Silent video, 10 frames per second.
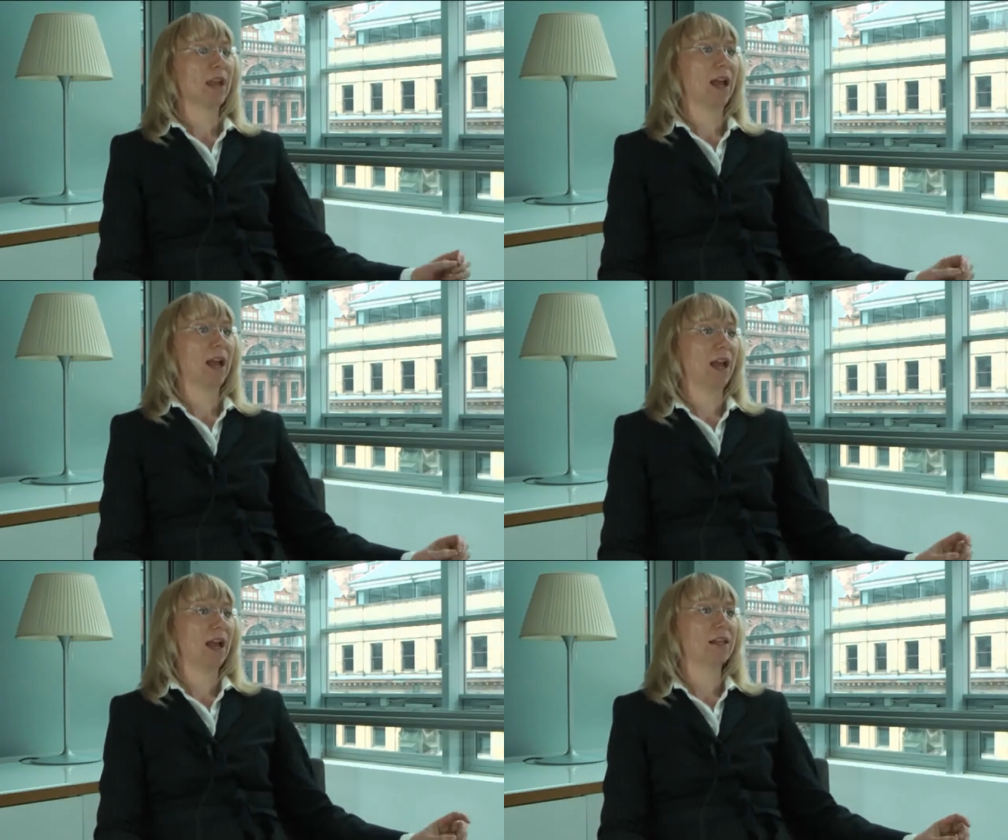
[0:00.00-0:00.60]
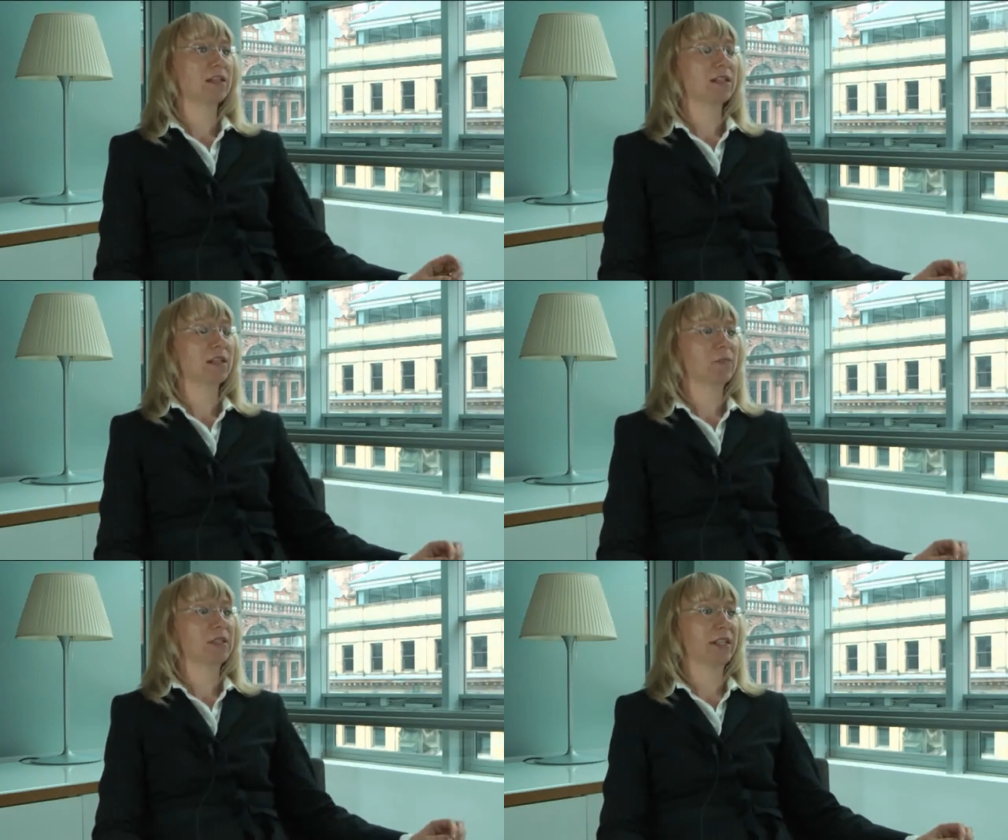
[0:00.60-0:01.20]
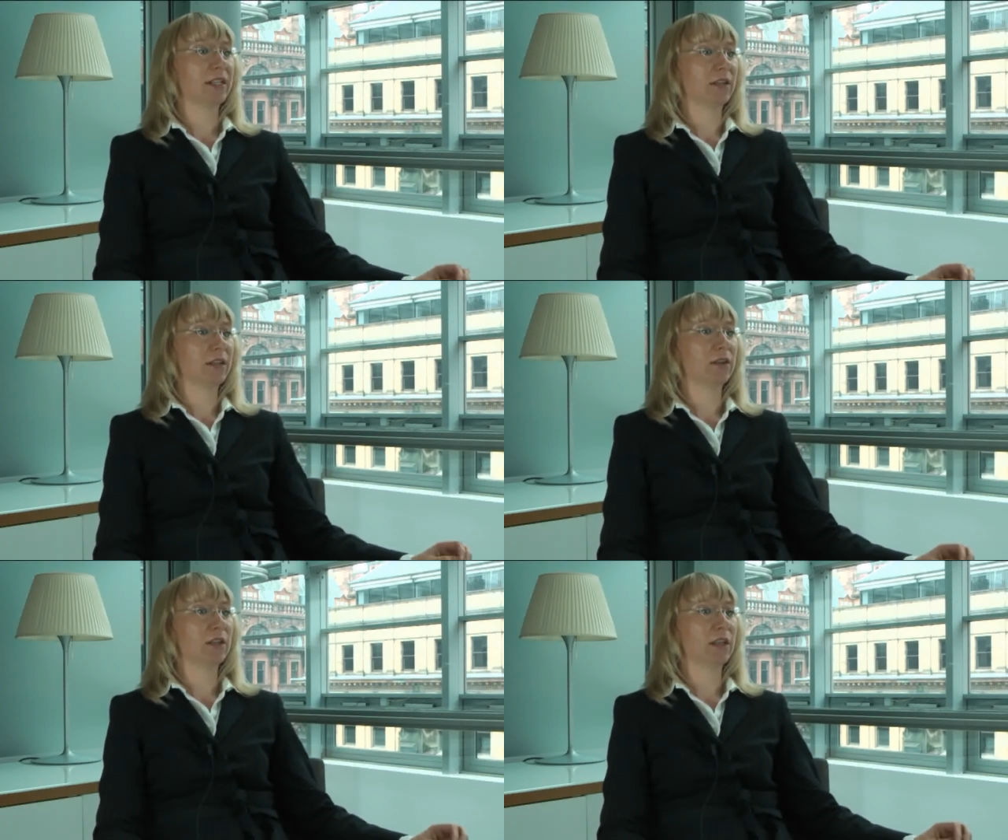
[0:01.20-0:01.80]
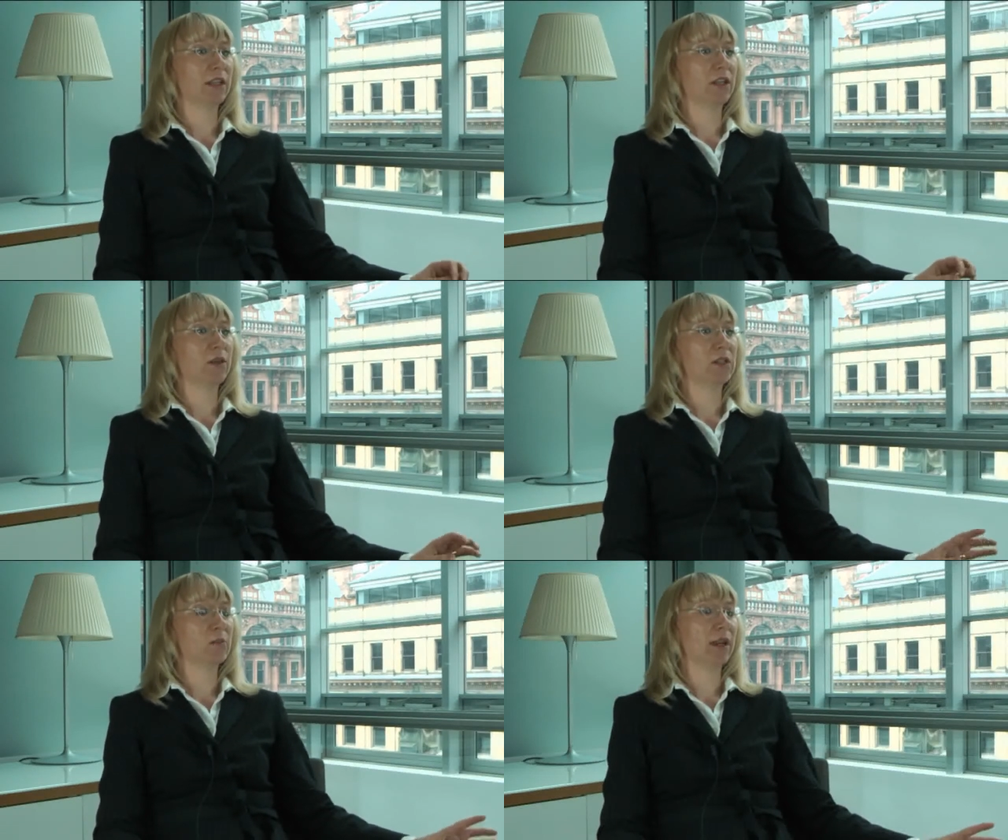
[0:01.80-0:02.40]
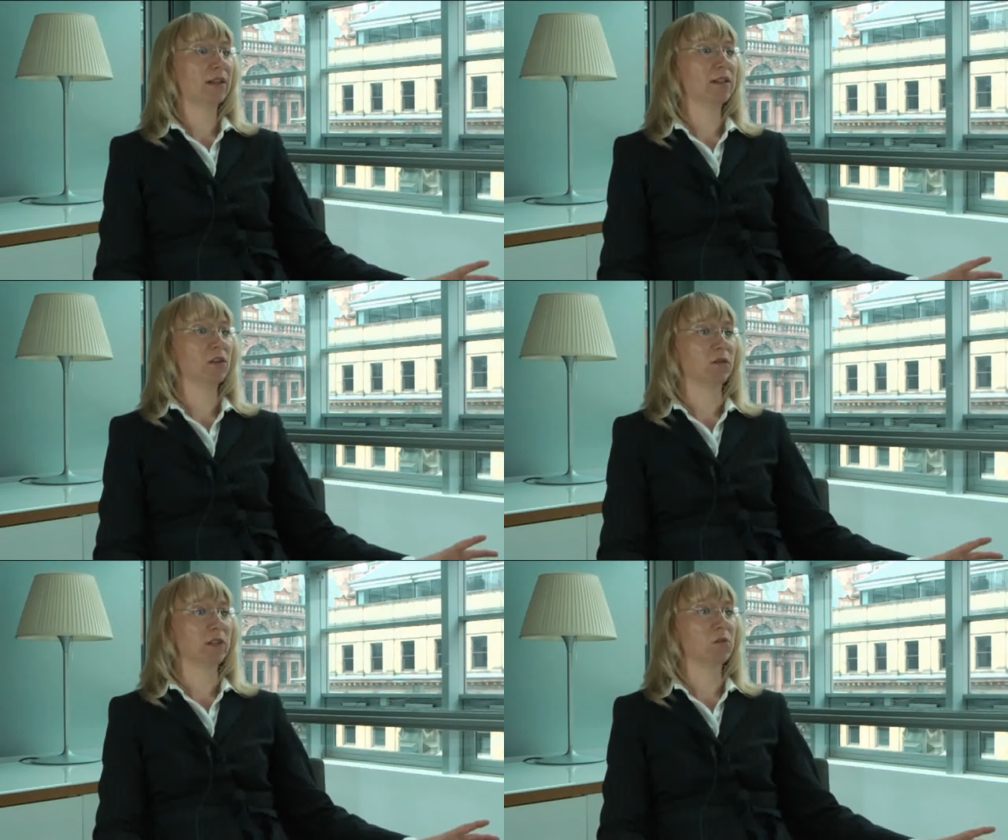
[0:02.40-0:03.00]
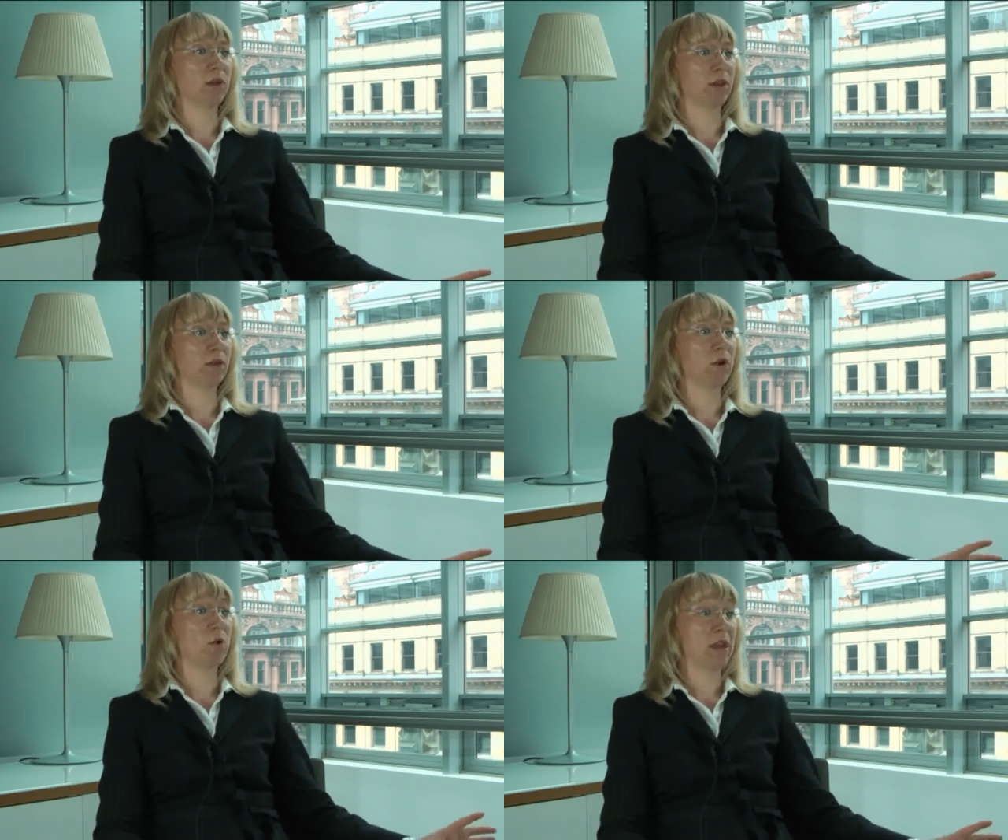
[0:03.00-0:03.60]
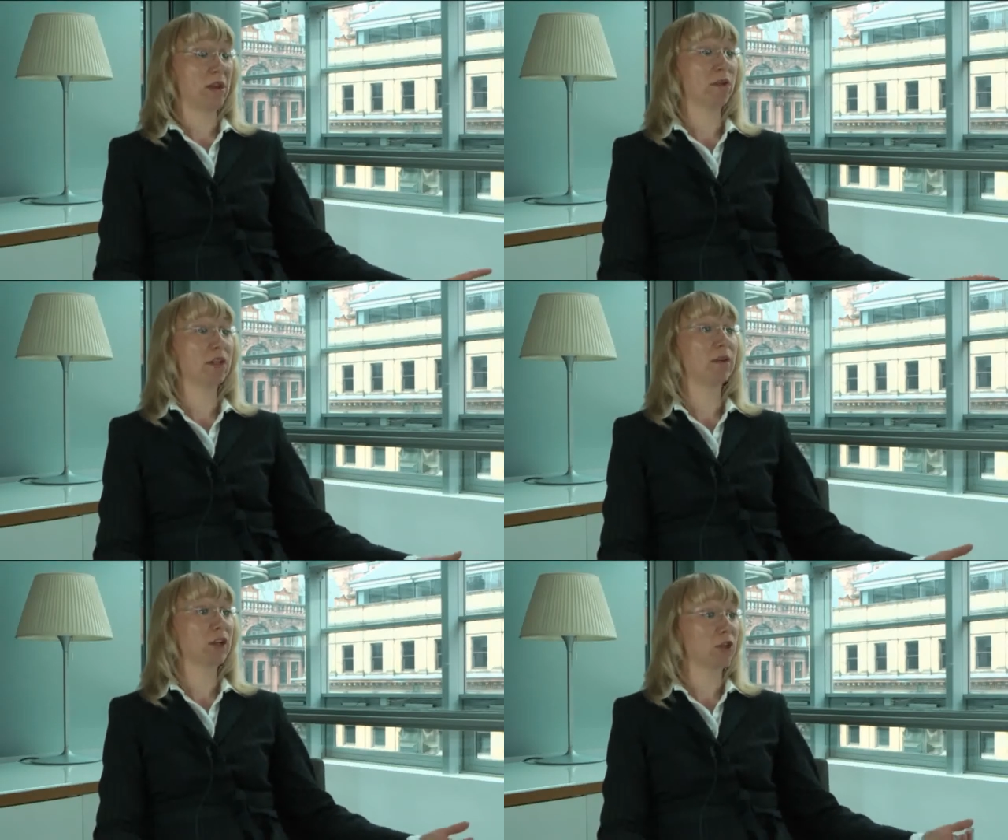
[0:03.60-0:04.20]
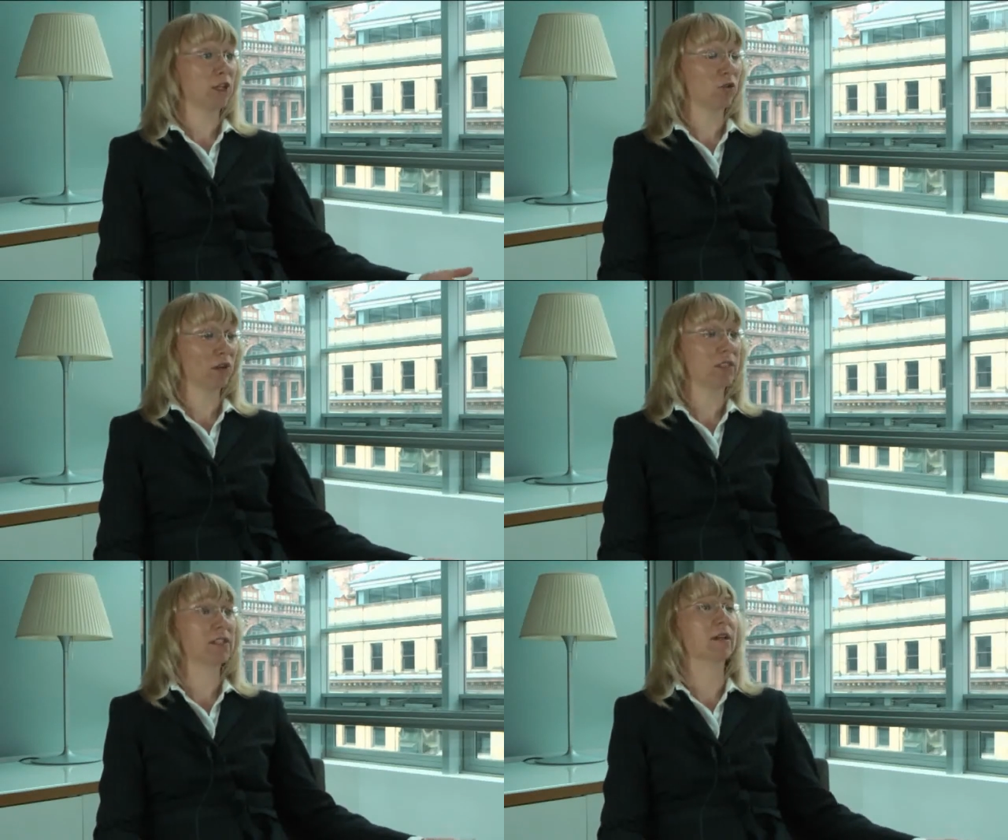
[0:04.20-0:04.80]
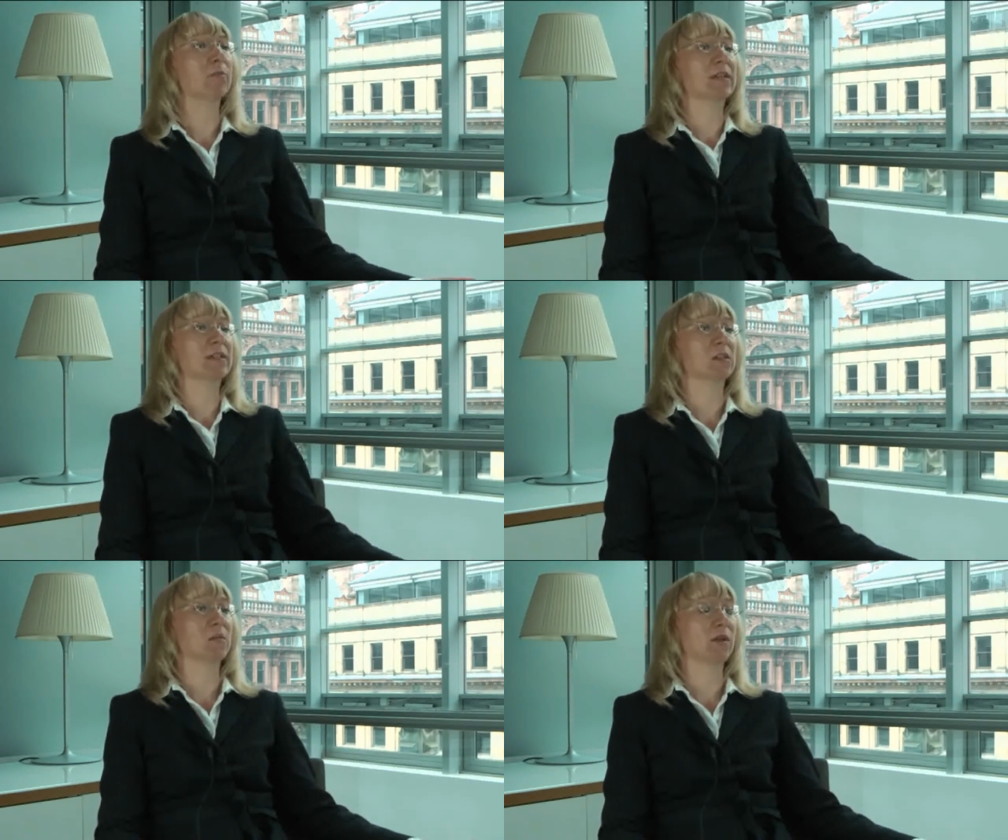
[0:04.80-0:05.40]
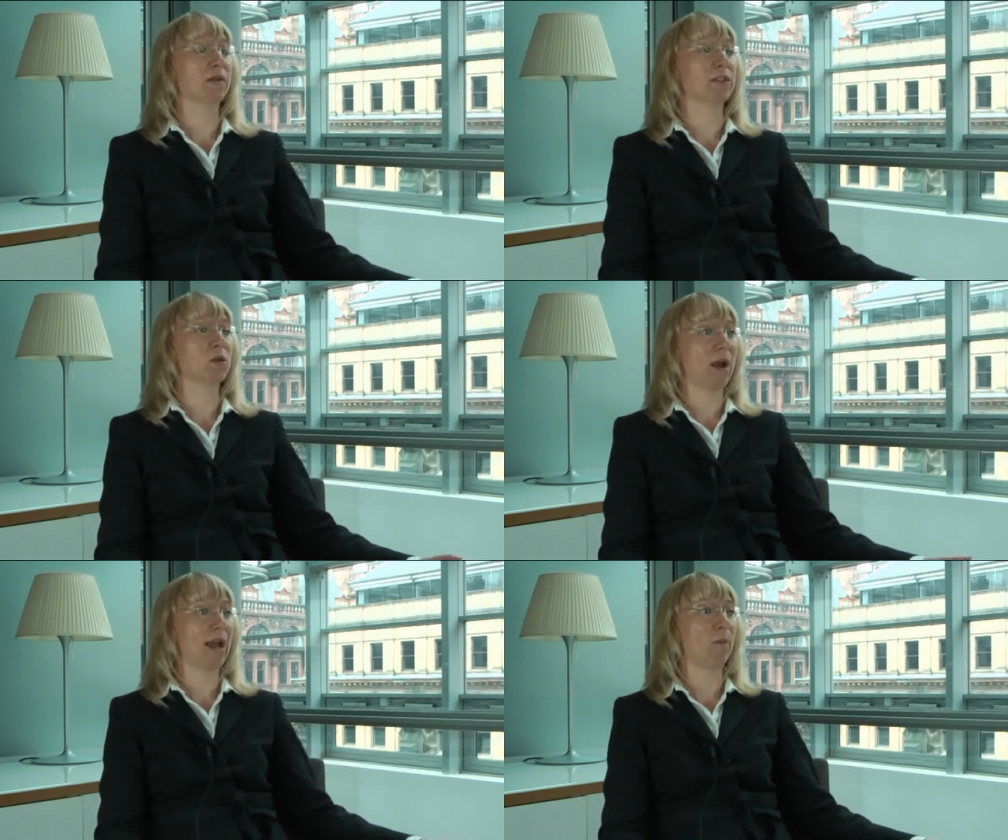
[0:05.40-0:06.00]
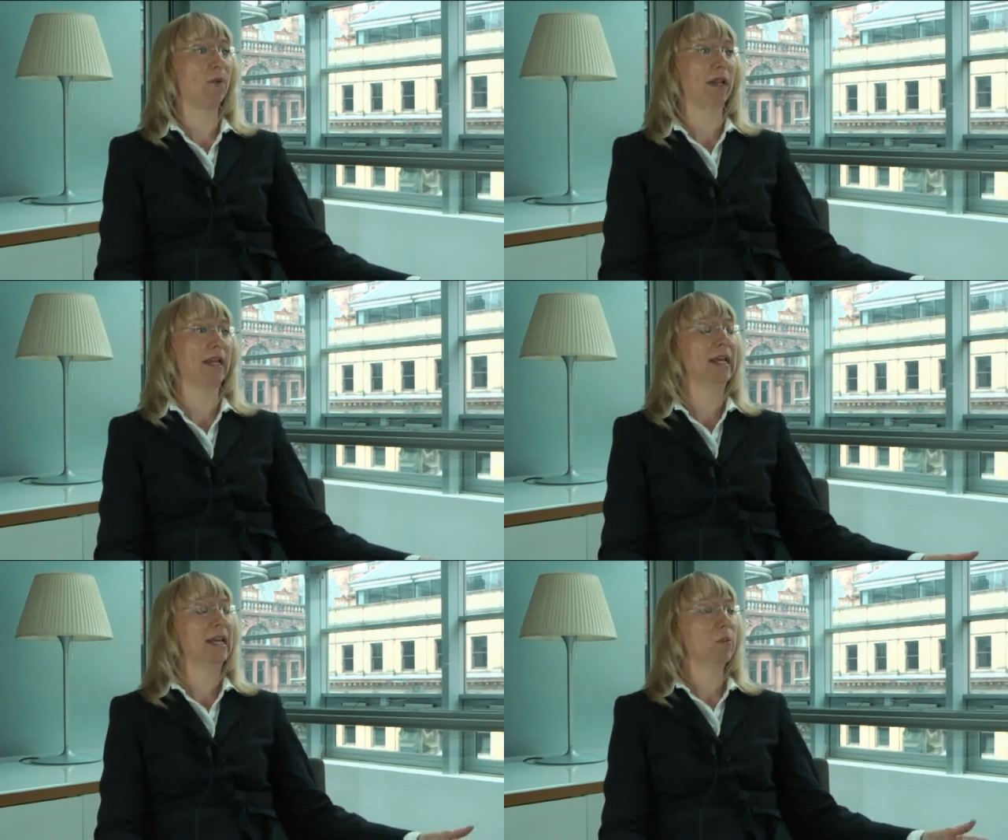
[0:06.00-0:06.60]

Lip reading: and in particular the US Patent Office went through a period of actually granting business methods quite happily,